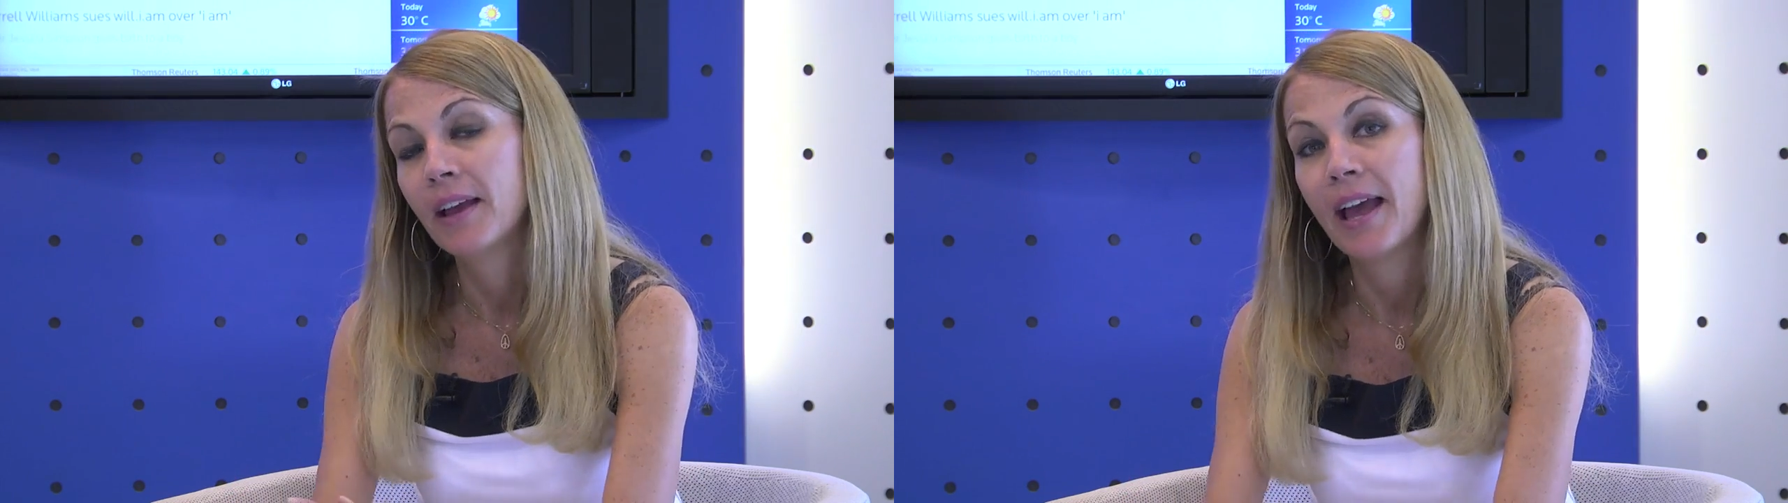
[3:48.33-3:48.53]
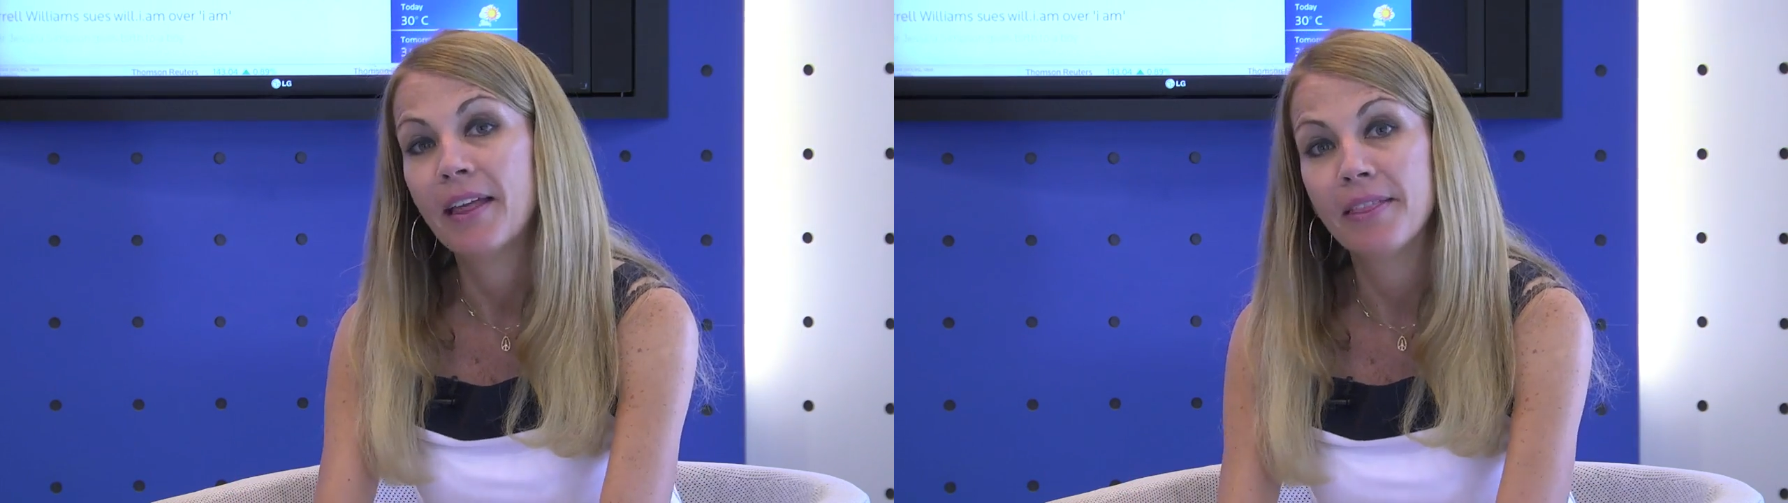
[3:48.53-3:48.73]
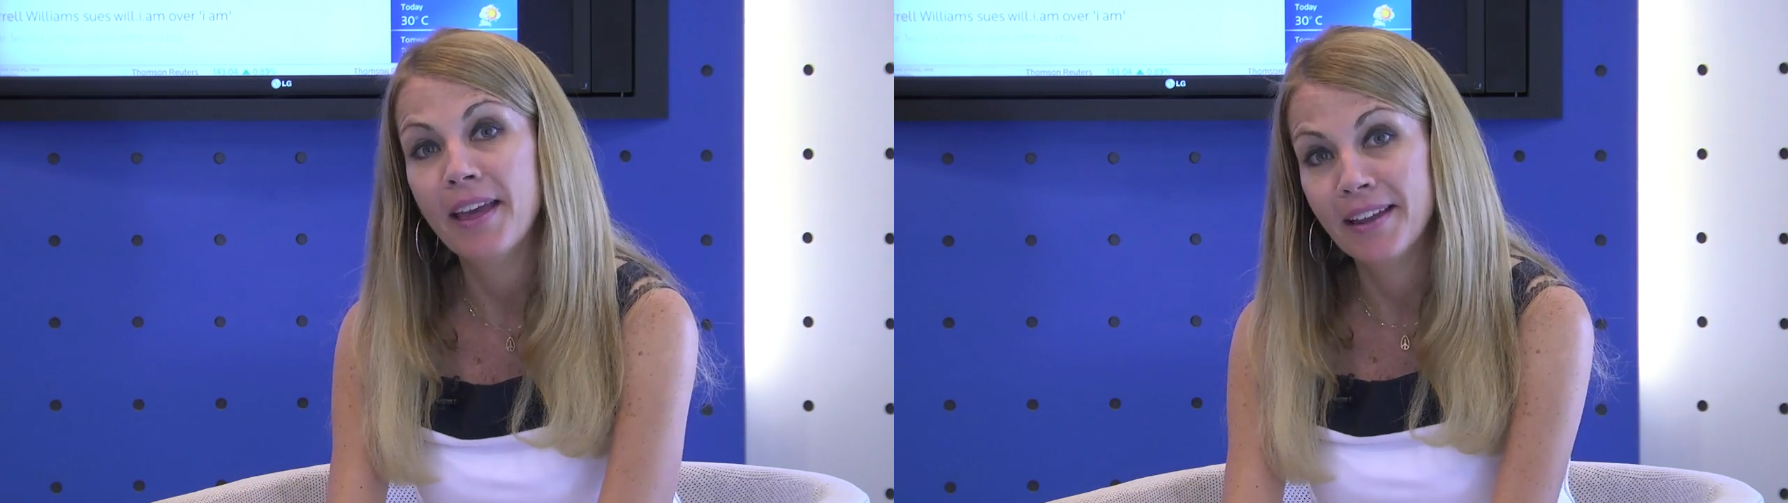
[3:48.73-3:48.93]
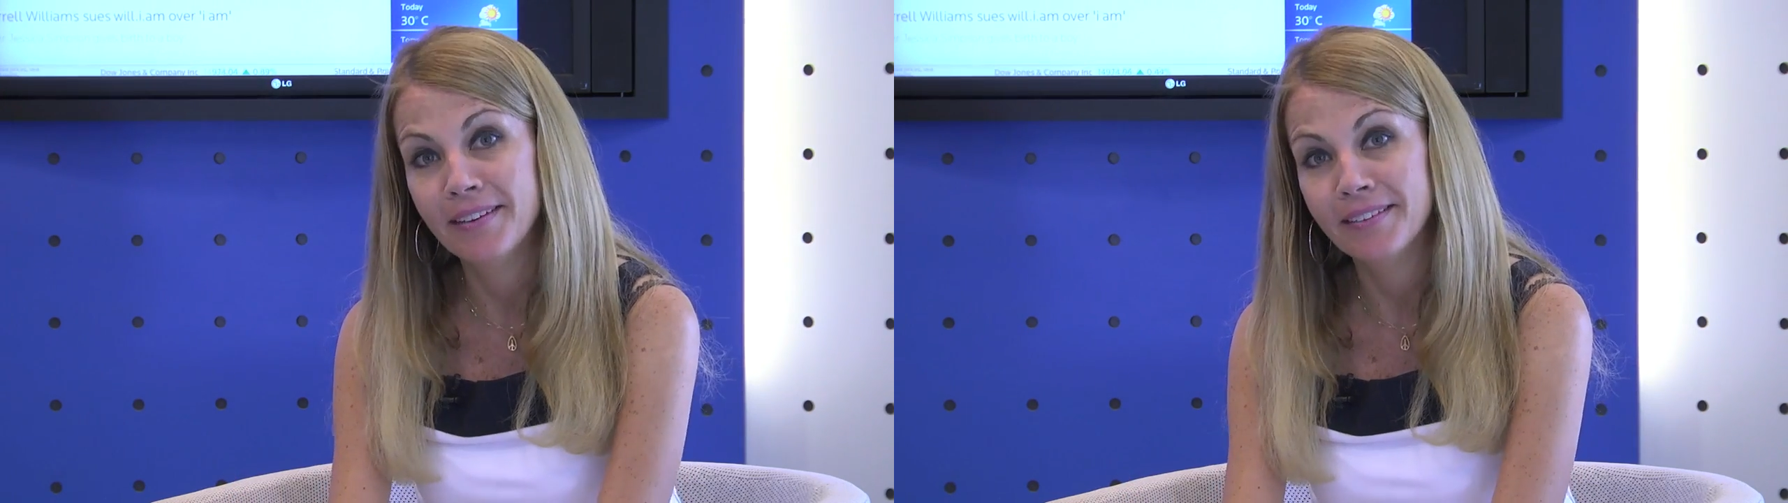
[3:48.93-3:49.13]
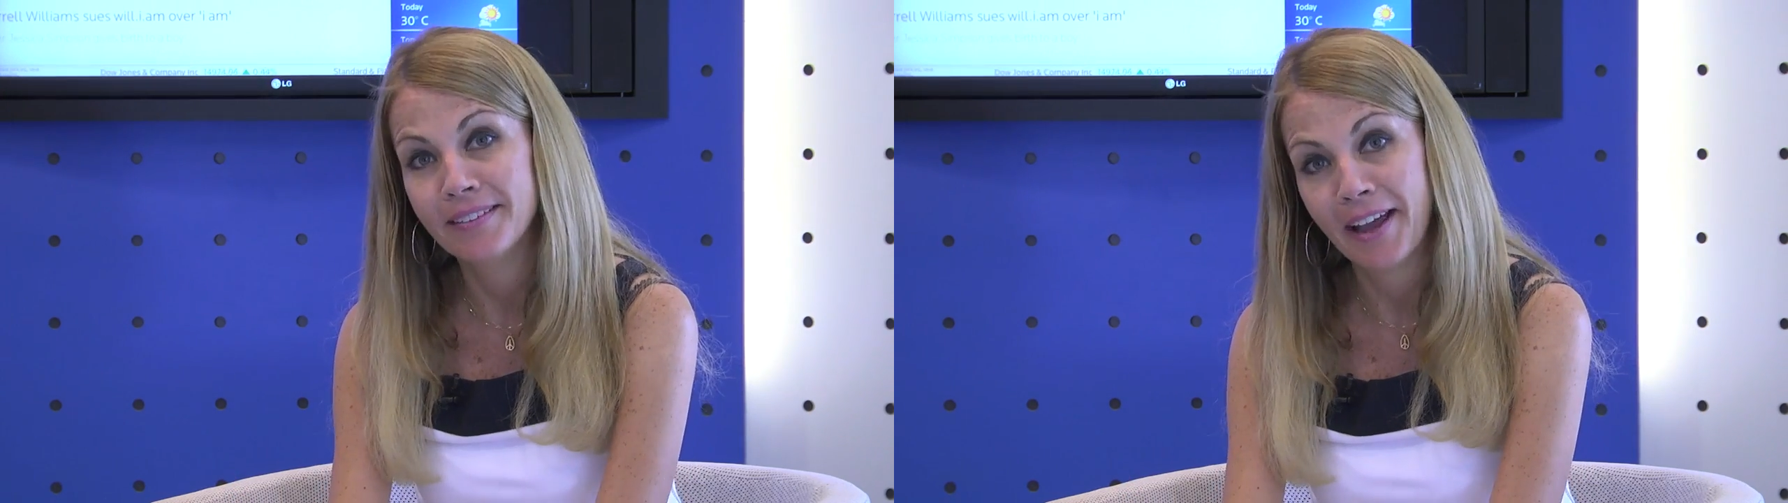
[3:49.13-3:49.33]
And
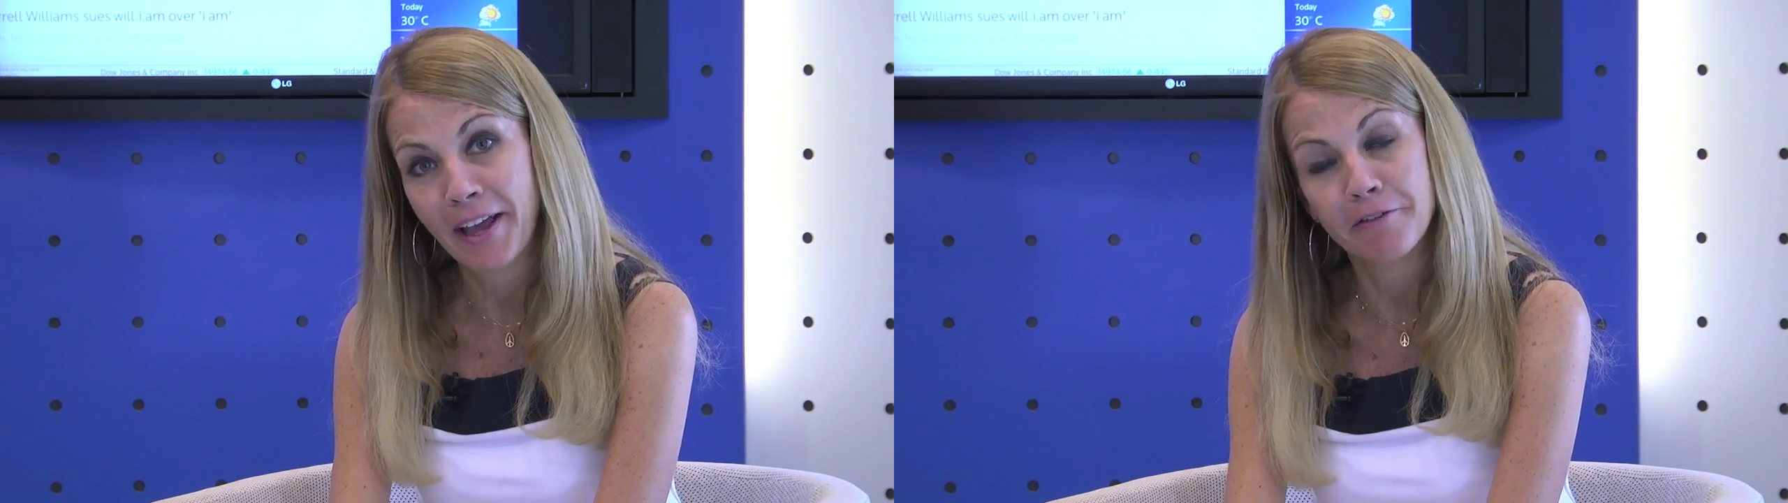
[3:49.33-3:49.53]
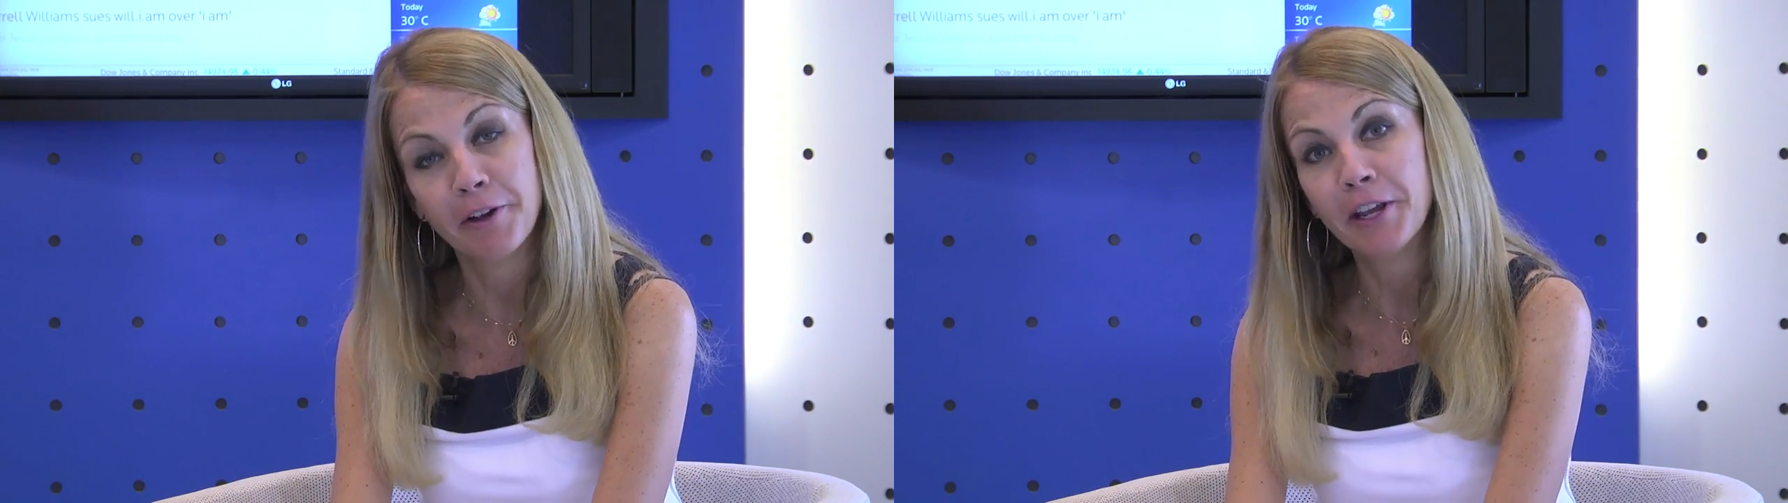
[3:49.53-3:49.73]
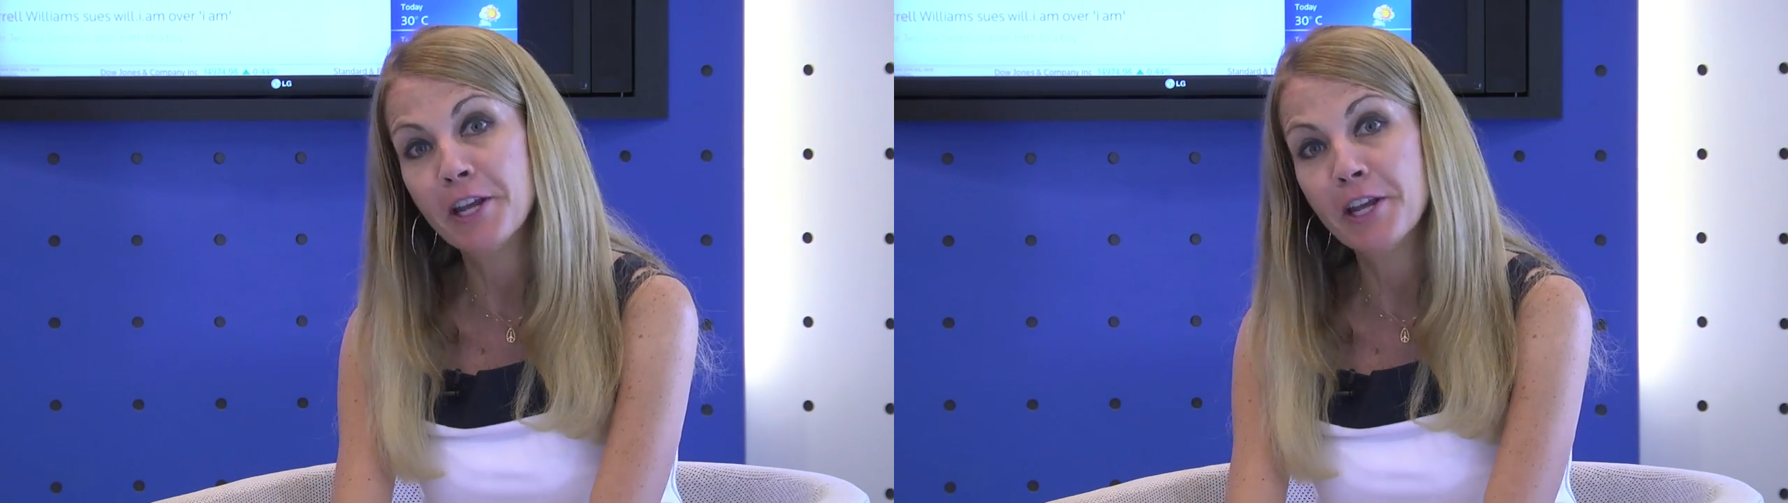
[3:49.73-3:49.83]
then I had a very